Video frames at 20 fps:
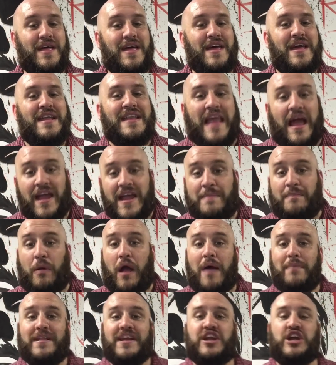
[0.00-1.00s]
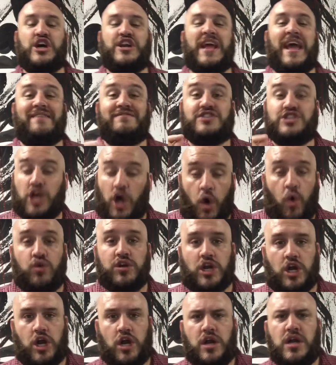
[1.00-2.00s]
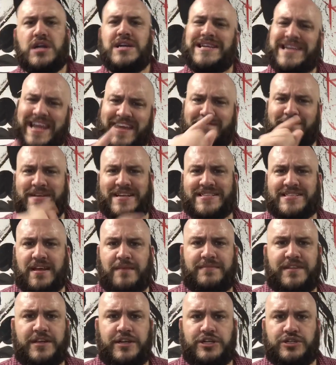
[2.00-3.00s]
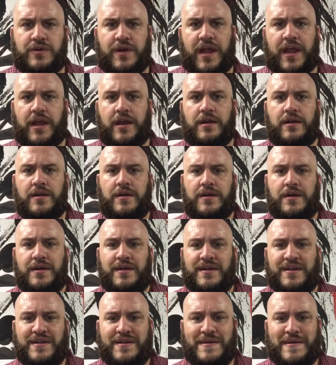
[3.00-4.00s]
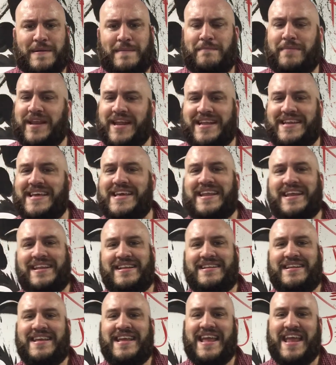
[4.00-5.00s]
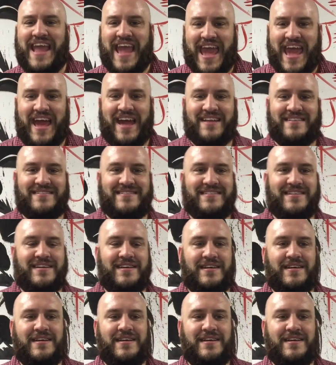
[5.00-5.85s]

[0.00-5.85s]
Now, he probably could have told her, give me something to drink. But he didn't. He asked.